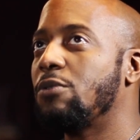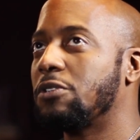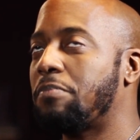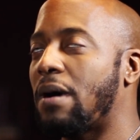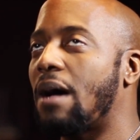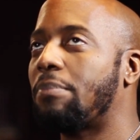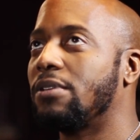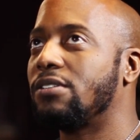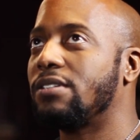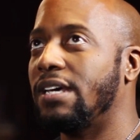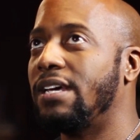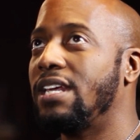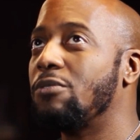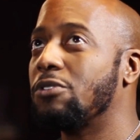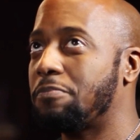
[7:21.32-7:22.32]
He was
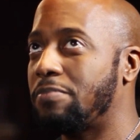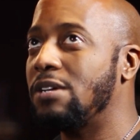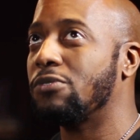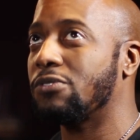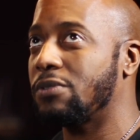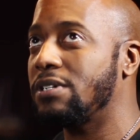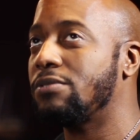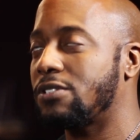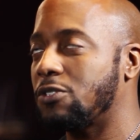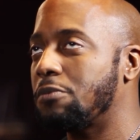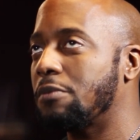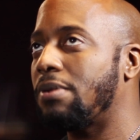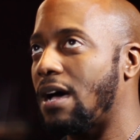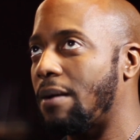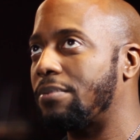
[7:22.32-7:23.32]

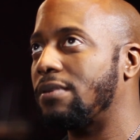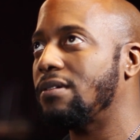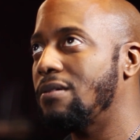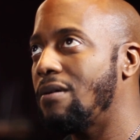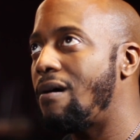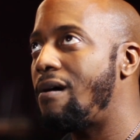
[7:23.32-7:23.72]
super popular.